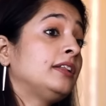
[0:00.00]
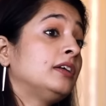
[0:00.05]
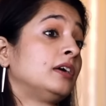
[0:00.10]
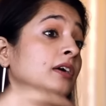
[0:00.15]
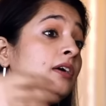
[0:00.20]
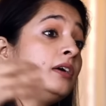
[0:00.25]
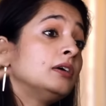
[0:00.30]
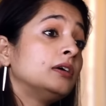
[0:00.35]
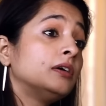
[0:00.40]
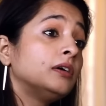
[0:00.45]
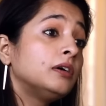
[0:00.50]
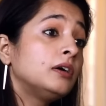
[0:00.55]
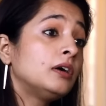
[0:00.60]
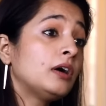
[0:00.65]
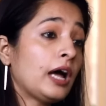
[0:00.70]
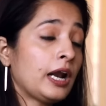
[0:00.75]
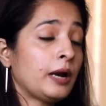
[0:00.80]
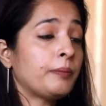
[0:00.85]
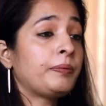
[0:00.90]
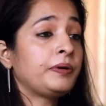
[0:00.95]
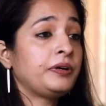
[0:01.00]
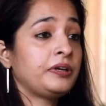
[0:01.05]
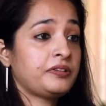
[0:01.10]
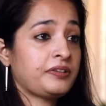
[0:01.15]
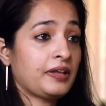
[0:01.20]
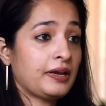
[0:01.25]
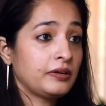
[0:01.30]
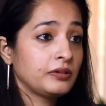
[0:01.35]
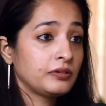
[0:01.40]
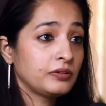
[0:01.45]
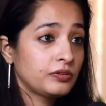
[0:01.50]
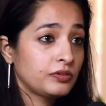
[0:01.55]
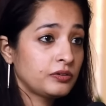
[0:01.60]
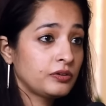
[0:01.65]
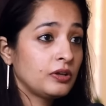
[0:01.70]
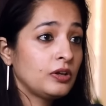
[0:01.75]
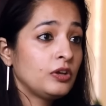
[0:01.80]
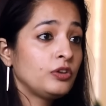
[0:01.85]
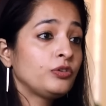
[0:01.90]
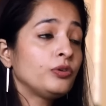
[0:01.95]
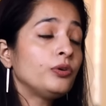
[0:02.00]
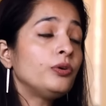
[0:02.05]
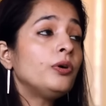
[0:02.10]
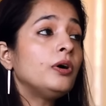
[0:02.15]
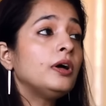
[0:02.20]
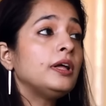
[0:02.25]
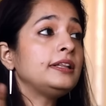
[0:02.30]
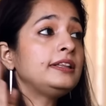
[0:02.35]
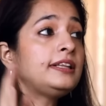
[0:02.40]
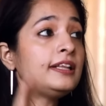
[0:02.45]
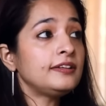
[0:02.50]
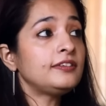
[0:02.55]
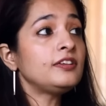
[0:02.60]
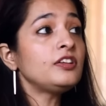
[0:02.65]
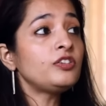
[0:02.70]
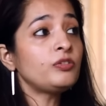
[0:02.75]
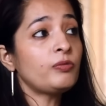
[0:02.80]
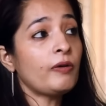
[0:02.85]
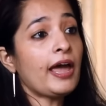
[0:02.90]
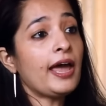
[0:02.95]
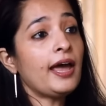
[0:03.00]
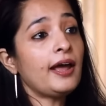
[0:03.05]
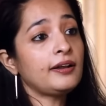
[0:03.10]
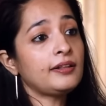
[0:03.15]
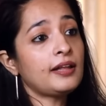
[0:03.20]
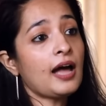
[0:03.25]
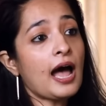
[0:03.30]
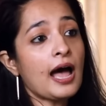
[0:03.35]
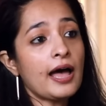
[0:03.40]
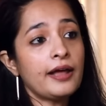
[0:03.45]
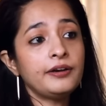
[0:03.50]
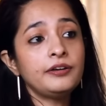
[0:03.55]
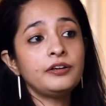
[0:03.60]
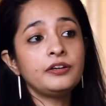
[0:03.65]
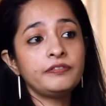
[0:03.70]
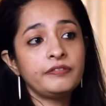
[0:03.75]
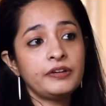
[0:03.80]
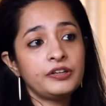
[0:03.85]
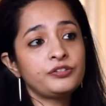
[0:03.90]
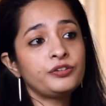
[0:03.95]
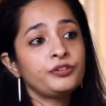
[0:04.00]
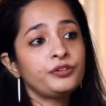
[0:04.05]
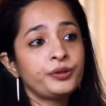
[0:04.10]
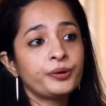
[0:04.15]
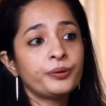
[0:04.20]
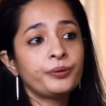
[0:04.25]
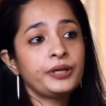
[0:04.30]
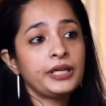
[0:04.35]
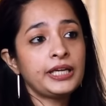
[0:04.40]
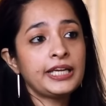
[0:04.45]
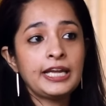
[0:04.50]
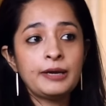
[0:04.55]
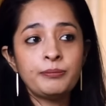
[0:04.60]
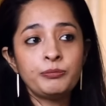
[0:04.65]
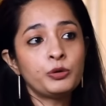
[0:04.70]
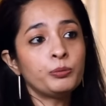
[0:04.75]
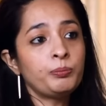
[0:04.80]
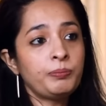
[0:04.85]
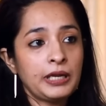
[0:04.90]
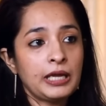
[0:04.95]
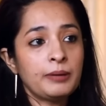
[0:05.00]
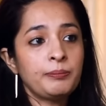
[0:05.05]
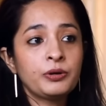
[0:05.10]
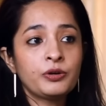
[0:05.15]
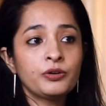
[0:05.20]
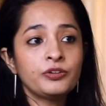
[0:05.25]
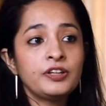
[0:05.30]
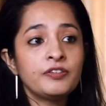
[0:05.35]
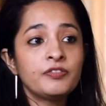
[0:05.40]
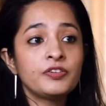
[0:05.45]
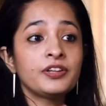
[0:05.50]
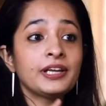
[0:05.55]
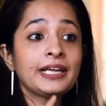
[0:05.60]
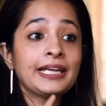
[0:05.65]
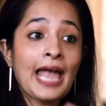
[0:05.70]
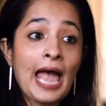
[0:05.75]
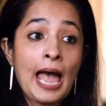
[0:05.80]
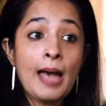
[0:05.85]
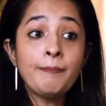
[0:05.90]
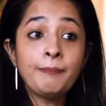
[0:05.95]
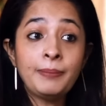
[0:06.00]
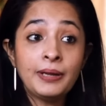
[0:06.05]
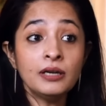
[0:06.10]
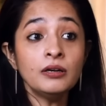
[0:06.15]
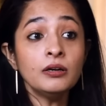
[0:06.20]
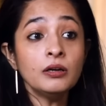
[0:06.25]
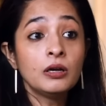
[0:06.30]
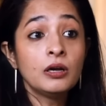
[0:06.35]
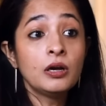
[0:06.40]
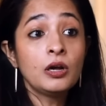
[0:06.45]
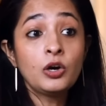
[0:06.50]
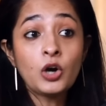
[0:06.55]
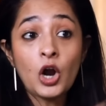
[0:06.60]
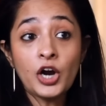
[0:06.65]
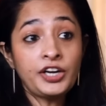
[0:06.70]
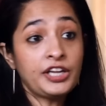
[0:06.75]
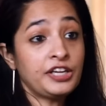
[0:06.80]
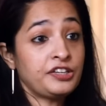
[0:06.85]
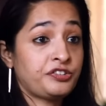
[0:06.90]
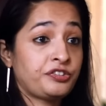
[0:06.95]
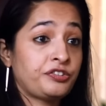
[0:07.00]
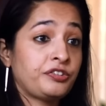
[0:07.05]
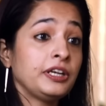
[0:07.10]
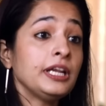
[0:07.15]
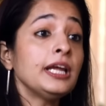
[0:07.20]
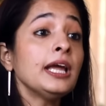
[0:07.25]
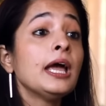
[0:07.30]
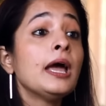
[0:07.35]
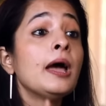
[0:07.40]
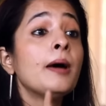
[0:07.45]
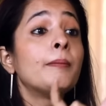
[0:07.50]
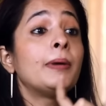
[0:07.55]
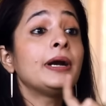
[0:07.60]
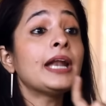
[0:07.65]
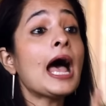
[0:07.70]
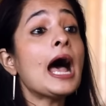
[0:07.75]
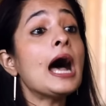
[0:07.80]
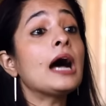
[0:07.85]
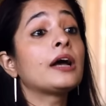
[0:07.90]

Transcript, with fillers: are the uh, Harappan descendants. Mm. So hmm. this is where the Aryan invasion theory came to play because there was a gap in not history but